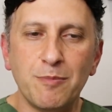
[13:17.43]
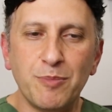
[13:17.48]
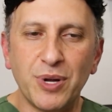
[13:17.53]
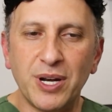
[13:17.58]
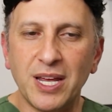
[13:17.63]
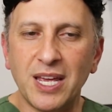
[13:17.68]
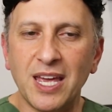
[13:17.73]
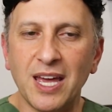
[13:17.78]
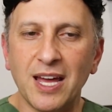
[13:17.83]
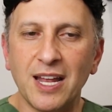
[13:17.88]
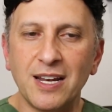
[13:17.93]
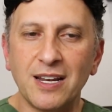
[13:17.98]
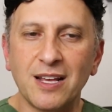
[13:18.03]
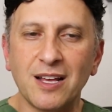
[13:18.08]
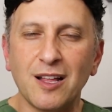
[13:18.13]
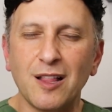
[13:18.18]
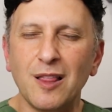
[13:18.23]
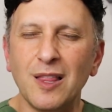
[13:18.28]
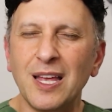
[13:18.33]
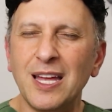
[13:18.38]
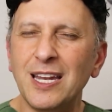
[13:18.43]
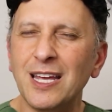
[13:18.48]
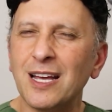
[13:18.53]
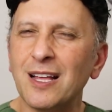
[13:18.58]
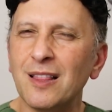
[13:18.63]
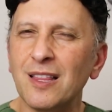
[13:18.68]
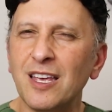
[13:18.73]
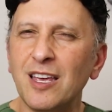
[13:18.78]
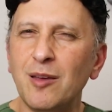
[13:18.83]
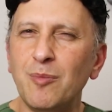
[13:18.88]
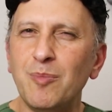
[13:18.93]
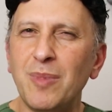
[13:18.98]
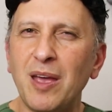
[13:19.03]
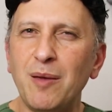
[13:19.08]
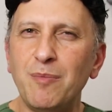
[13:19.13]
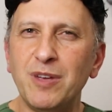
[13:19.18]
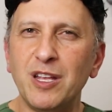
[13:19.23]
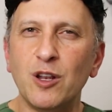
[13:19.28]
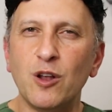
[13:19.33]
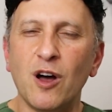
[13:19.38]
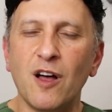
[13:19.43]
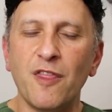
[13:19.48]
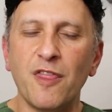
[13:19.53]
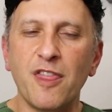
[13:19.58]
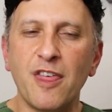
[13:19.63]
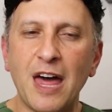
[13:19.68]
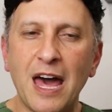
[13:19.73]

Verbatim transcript: but again, clinically, maybe not